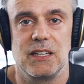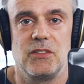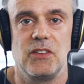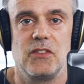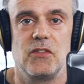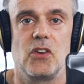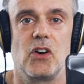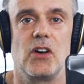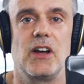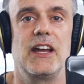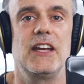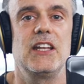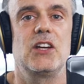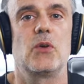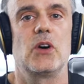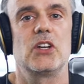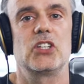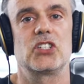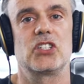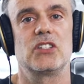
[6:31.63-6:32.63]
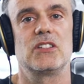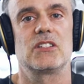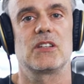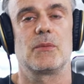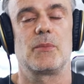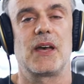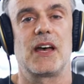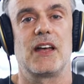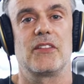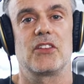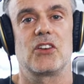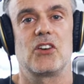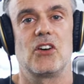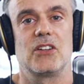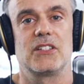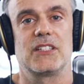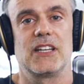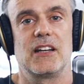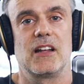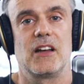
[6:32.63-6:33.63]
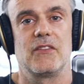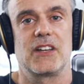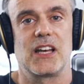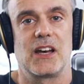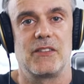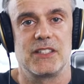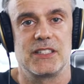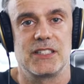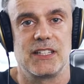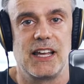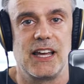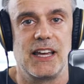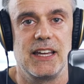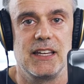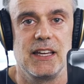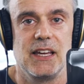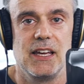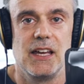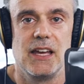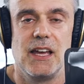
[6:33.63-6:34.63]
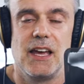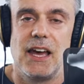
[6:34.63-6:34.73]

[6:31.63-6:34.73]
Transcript: If you've got any questions about the content I've covered today,